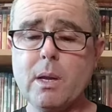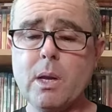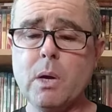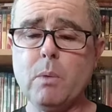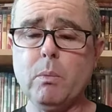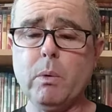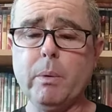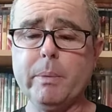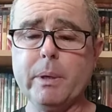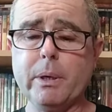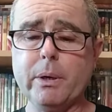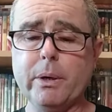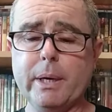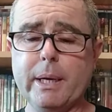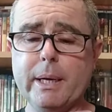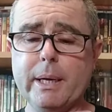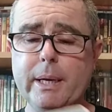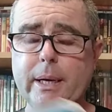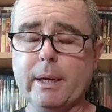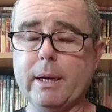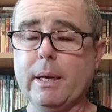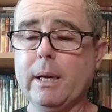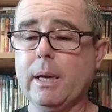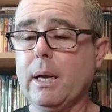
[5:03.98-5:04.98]
And what we got
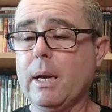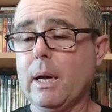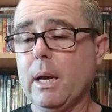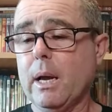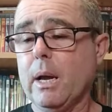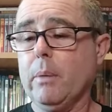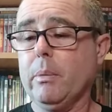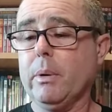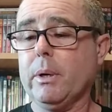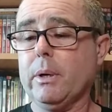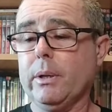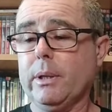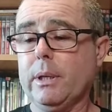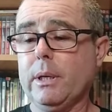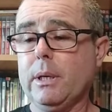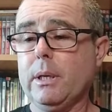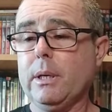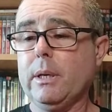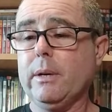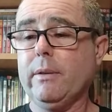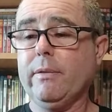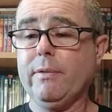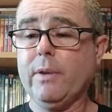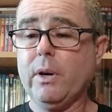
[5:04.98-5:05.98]
here? We got
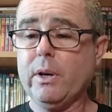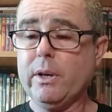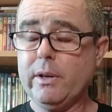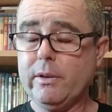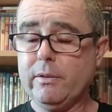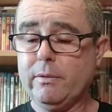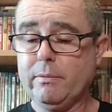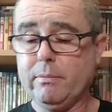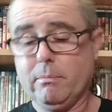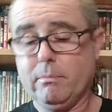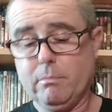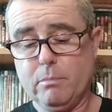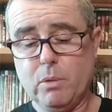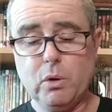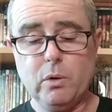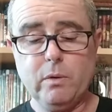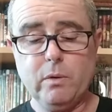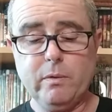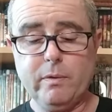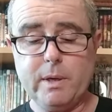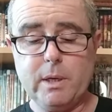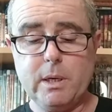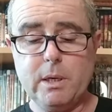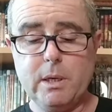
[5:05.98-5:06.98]
the
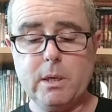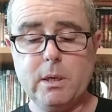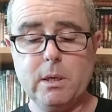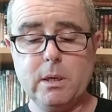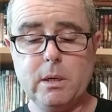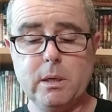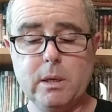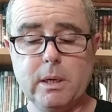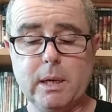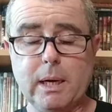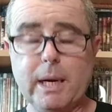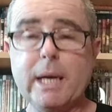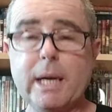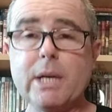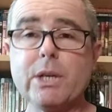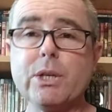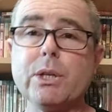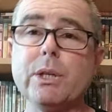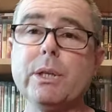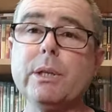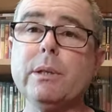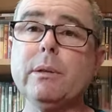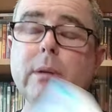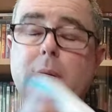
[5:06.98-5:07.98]
5-movie
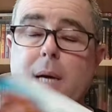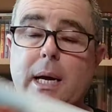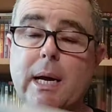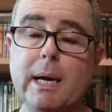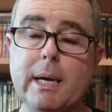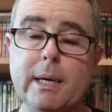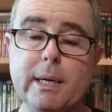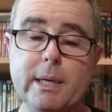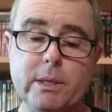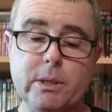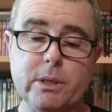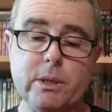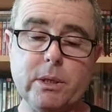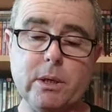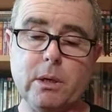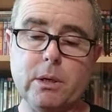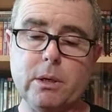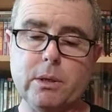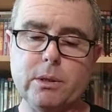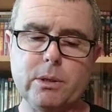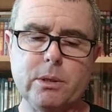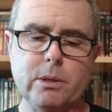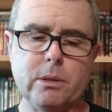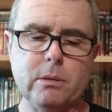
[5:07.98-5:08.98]
collection, and it's
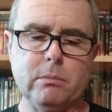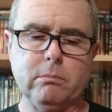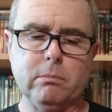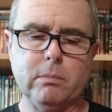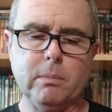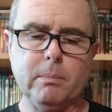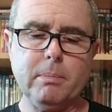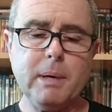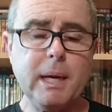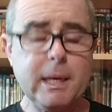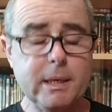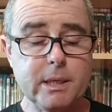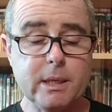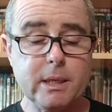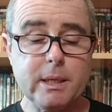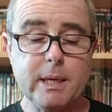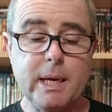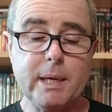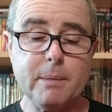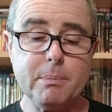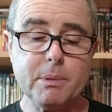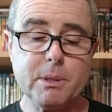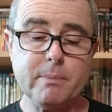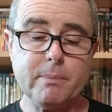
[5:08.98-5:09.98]
got Planet of
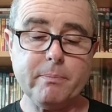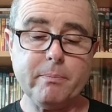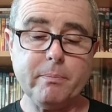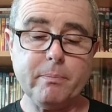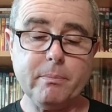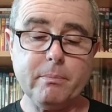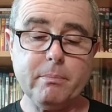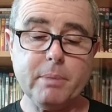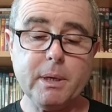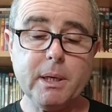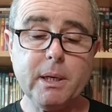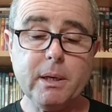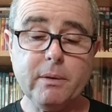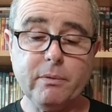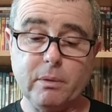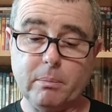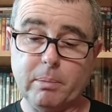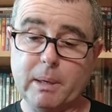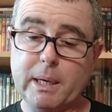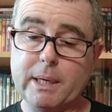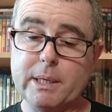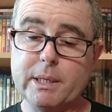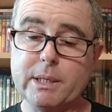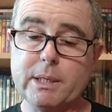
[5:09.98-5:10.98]
the Apes, Beneath the
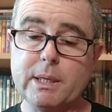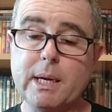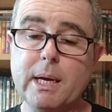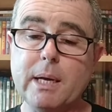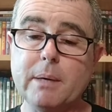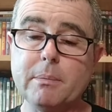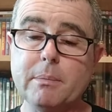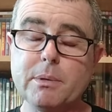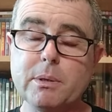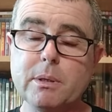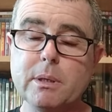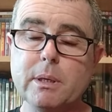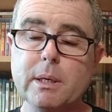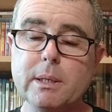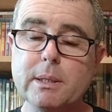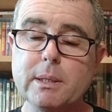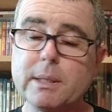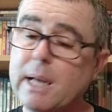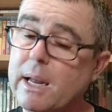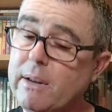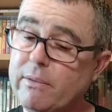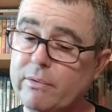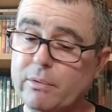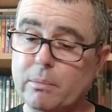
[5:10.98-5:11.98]
Planet of the Apes,
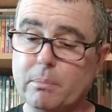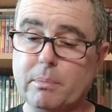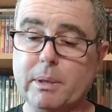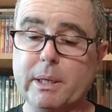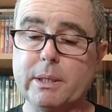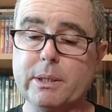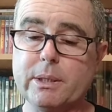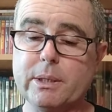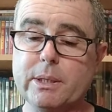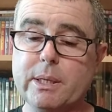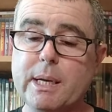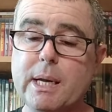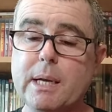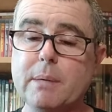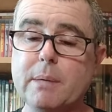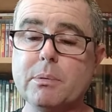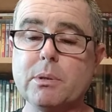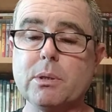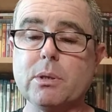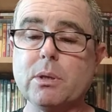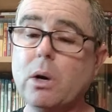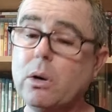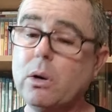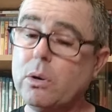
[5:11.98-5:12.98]
Escape from Planet of the
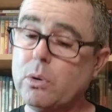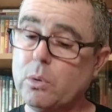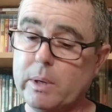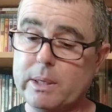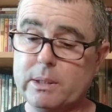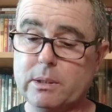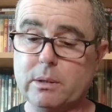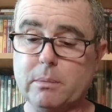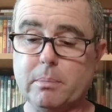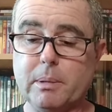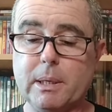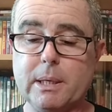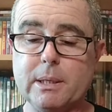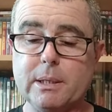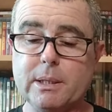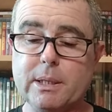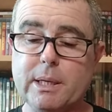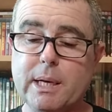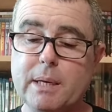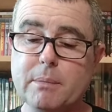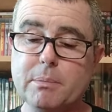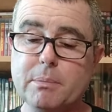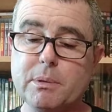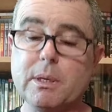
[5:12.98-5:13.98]
Apes, Conquest of the Planet of
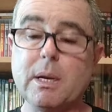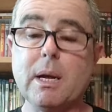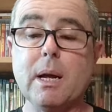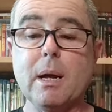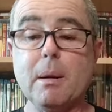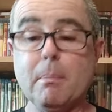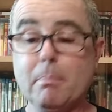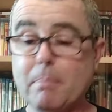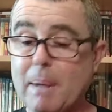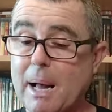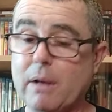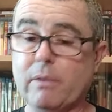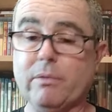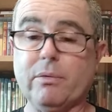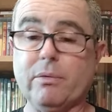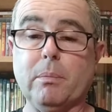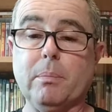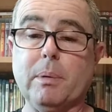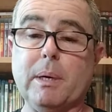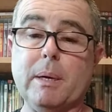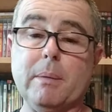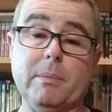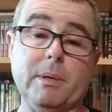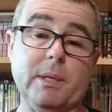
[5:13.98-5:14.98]
the Apes, Battle
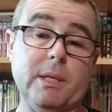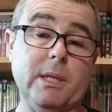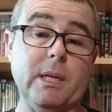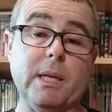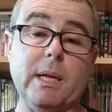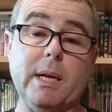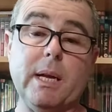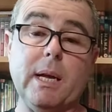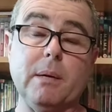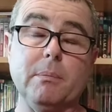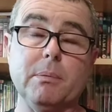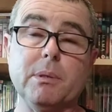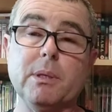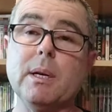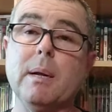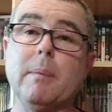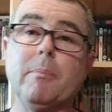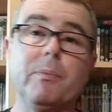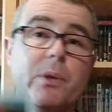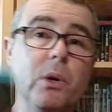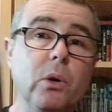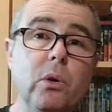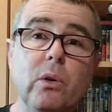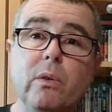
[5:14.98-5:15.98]
for Planet of the Apes.
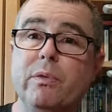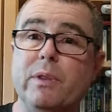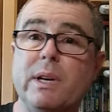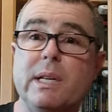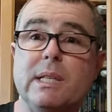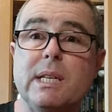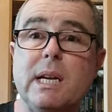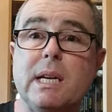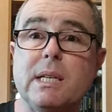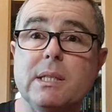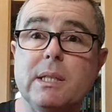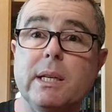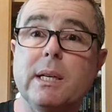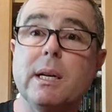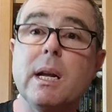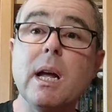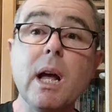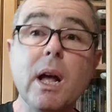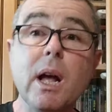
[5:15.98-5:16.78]
They're all fantastic.